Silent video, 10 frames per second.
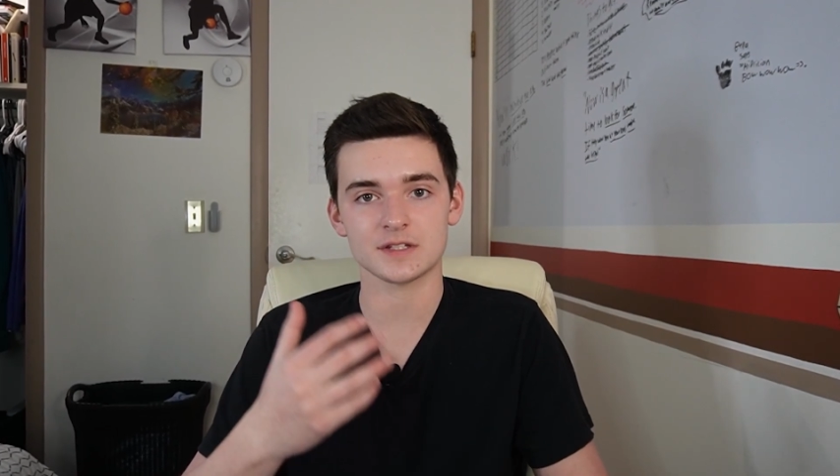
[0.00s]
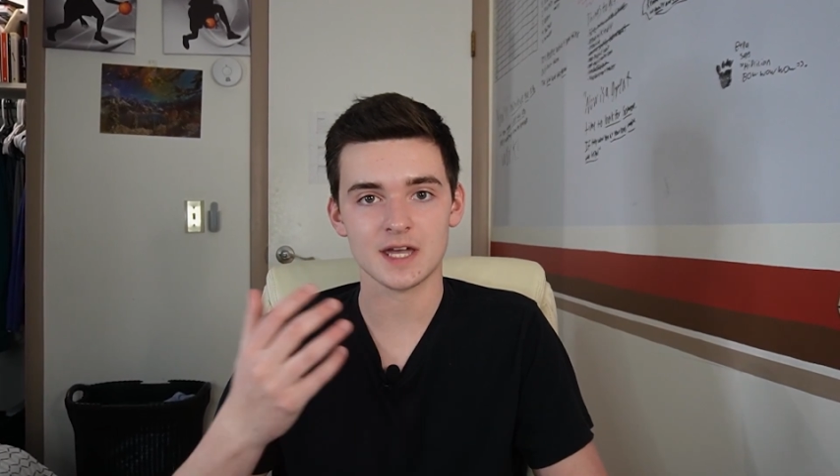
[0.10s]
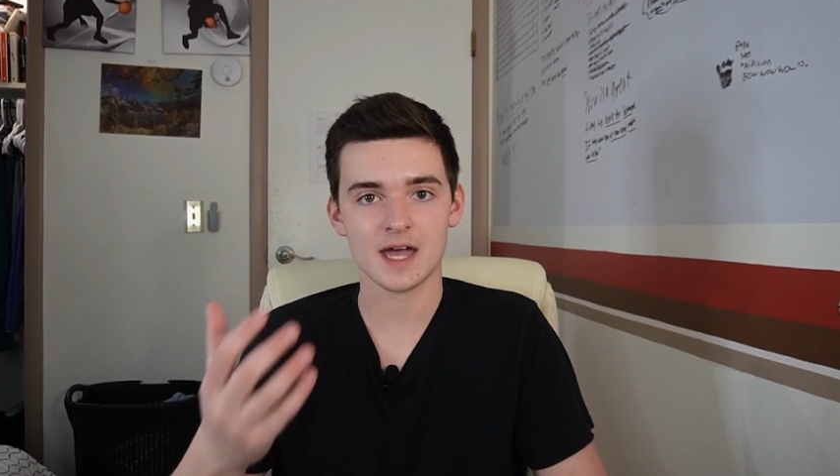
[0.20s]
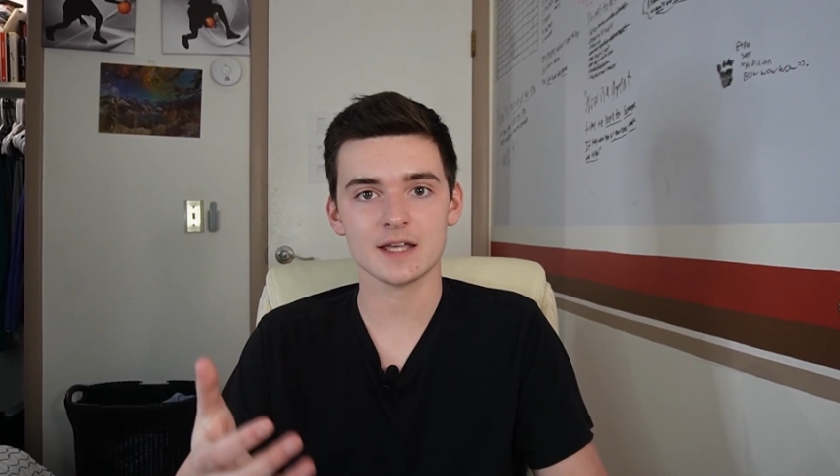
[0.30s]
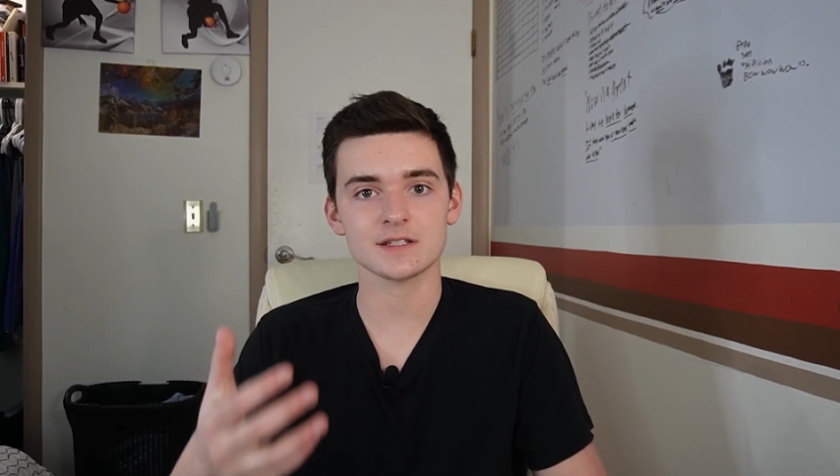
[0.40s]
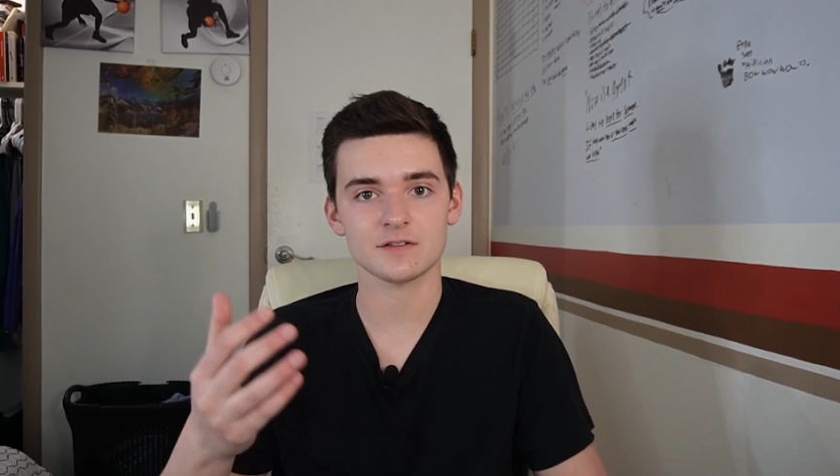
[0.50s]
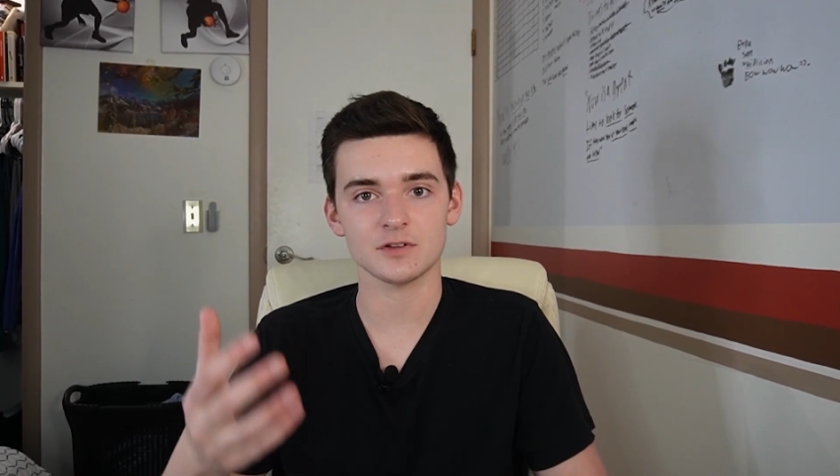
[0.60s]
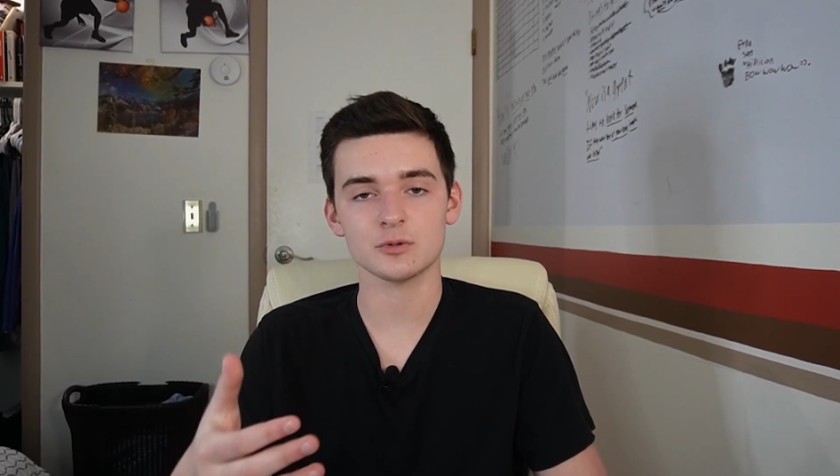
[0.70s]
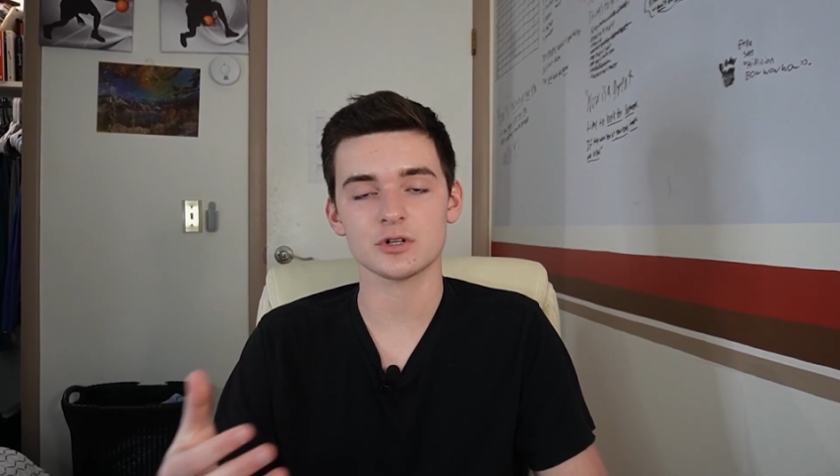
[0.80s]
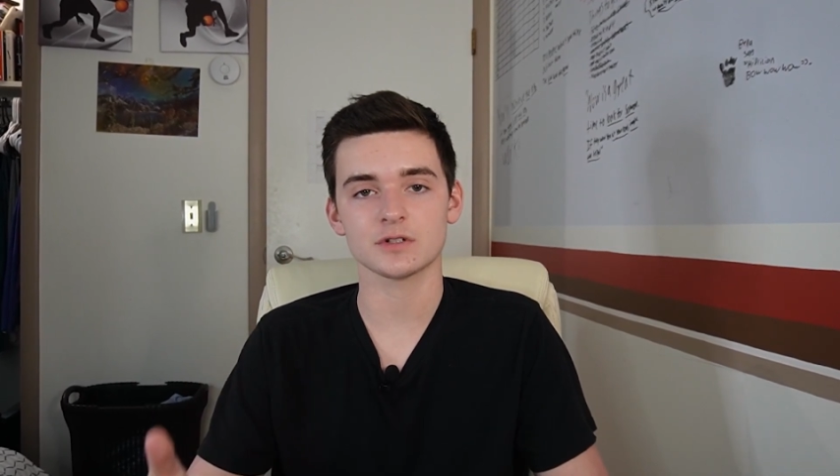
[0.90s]
task of
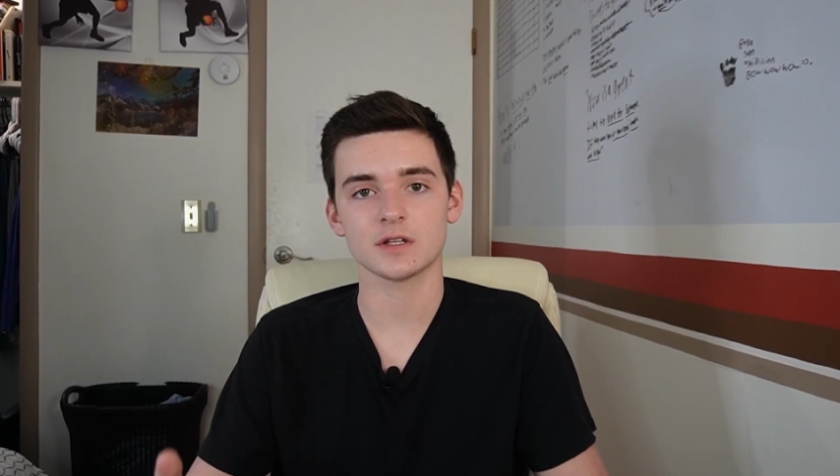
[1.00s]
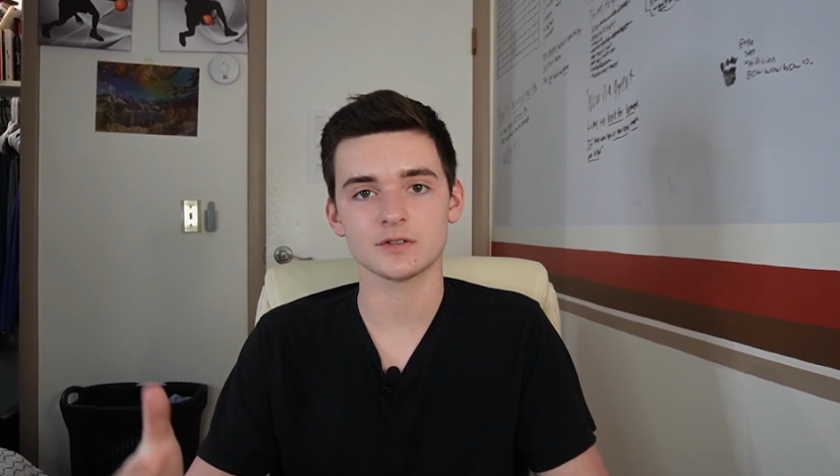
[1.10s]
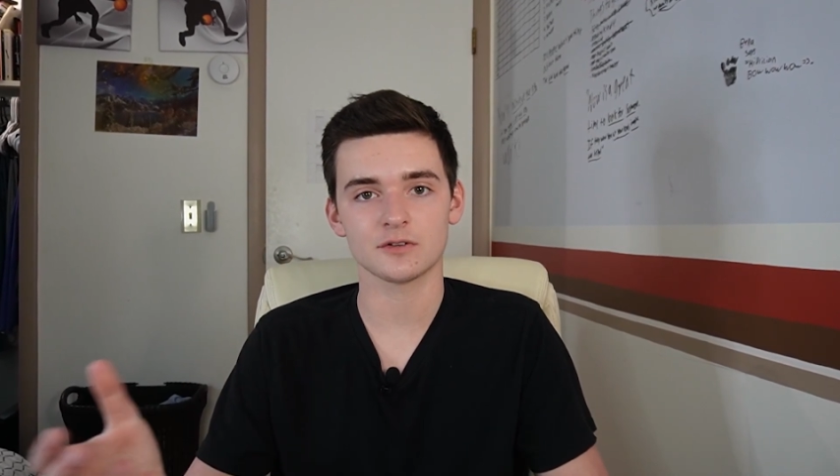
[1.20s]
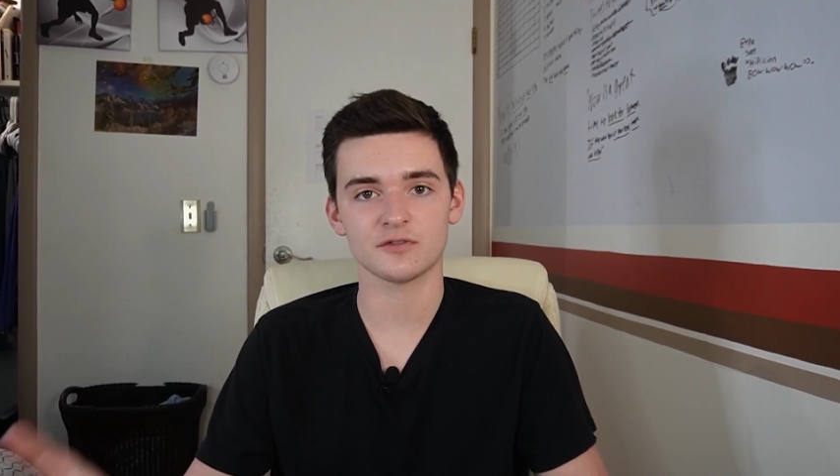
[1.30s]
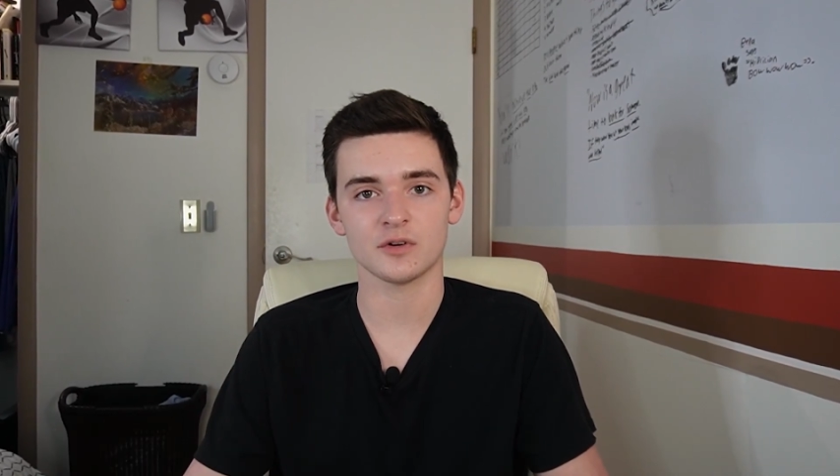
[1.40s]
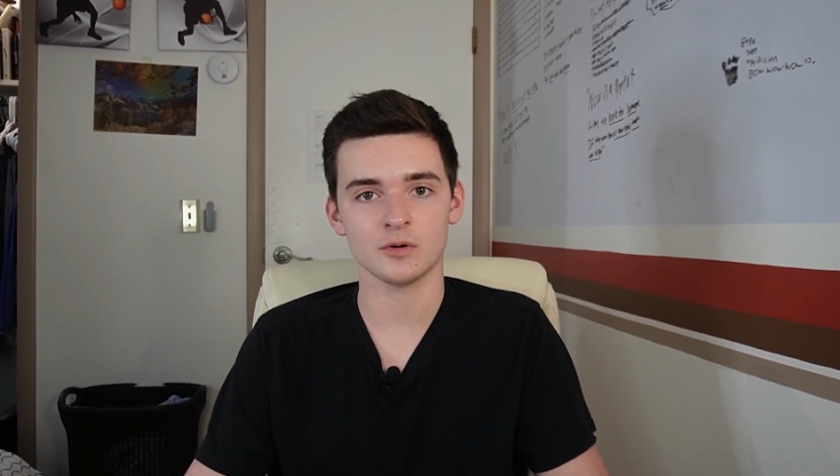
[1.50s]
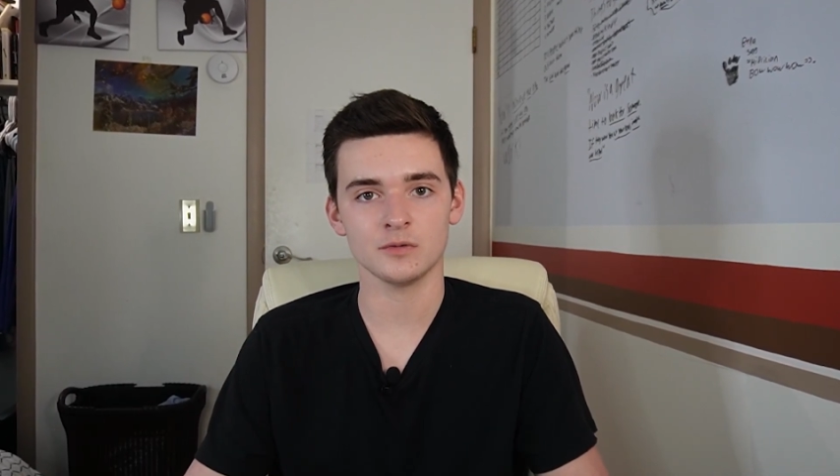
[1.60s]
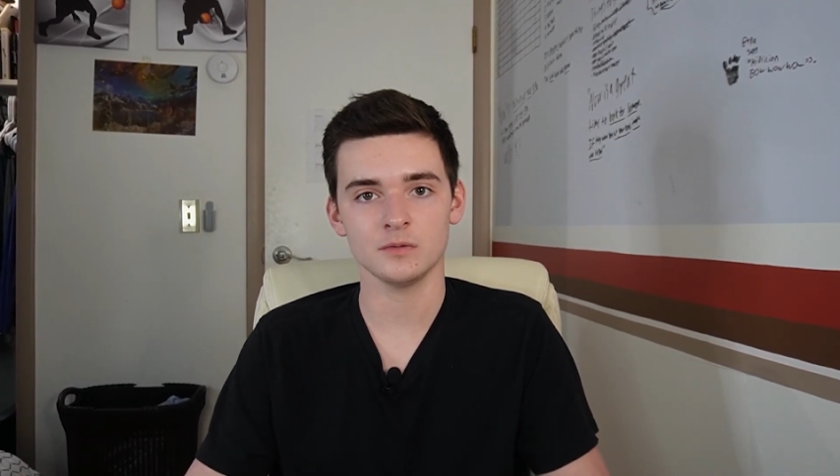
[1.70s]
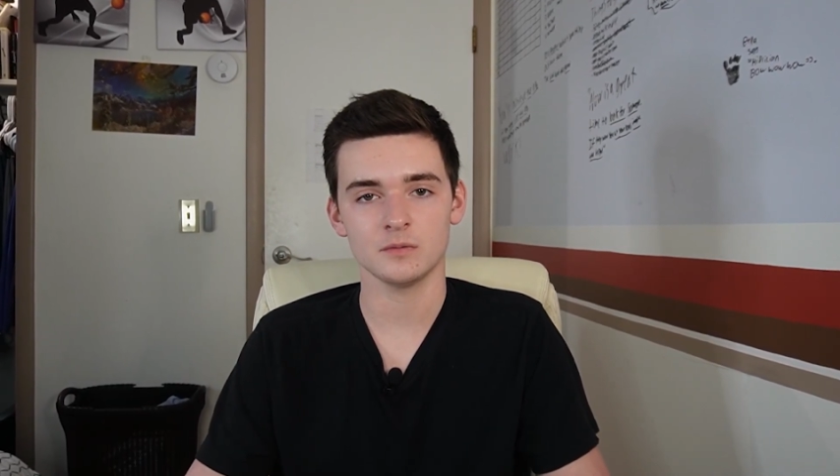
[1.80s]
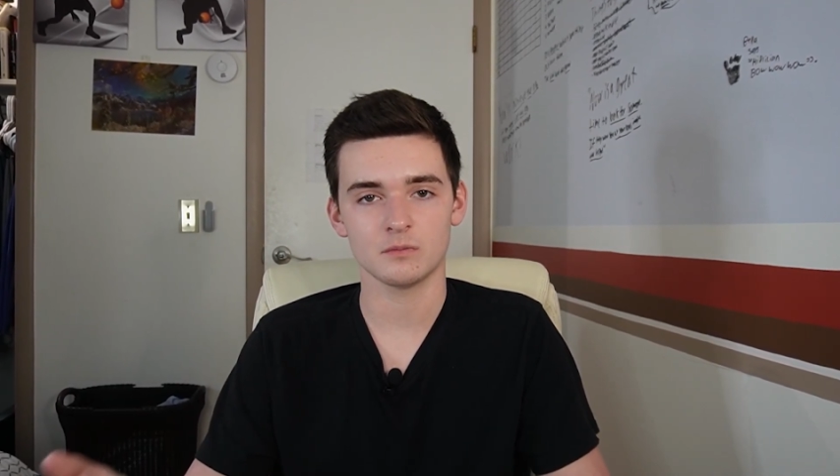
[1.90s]
you turning on your
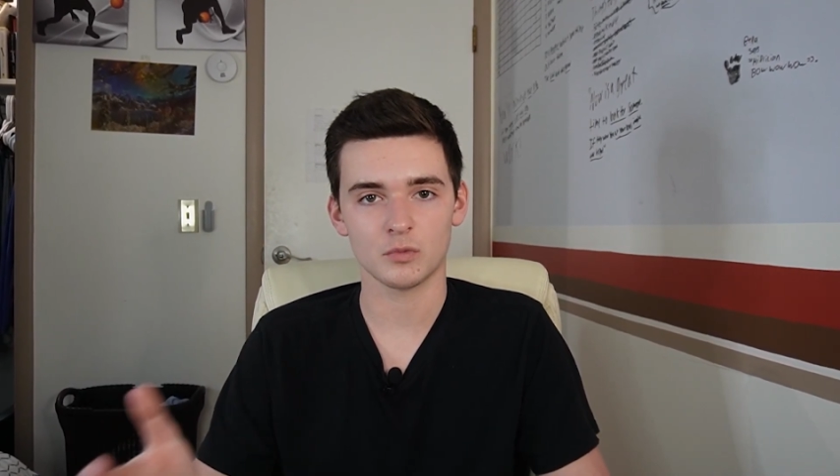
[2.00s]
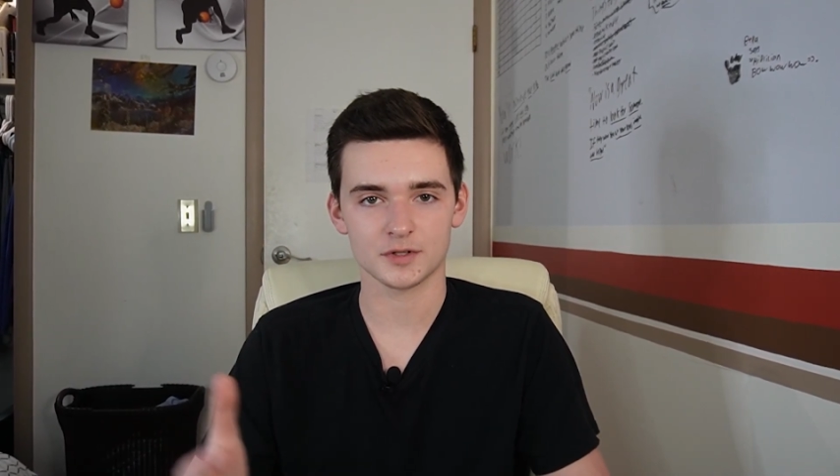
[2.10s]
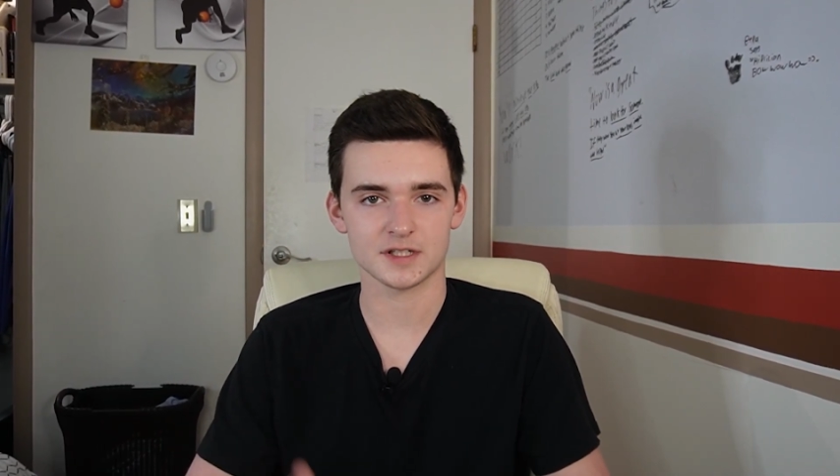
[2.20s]
phone more